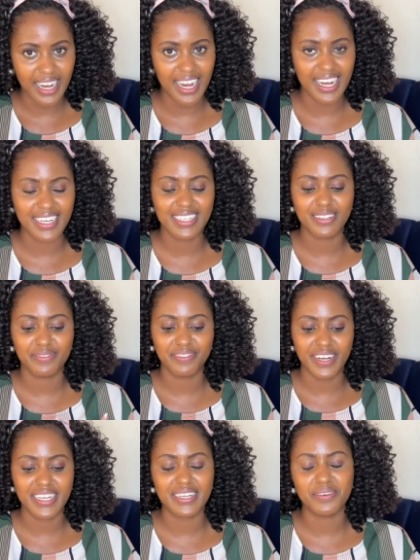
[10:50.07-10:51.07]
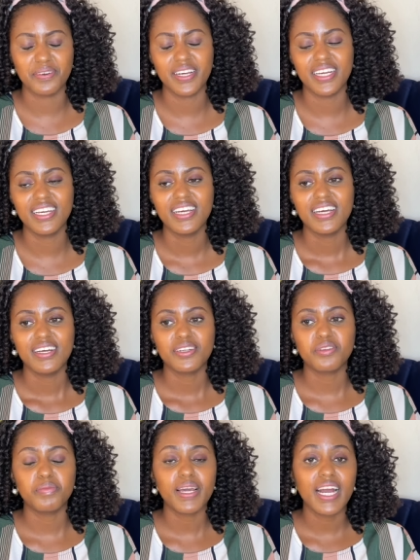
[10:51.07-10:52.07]
I had to find a way
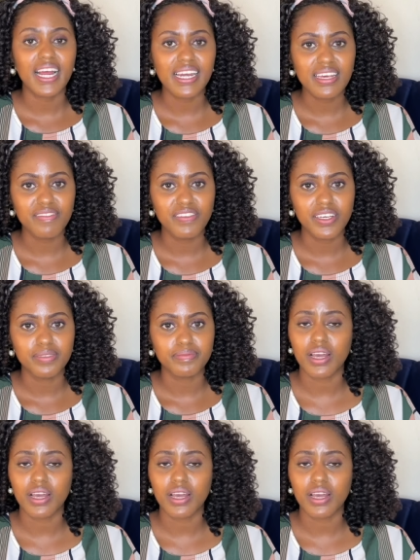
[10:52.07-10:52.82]
to make a living.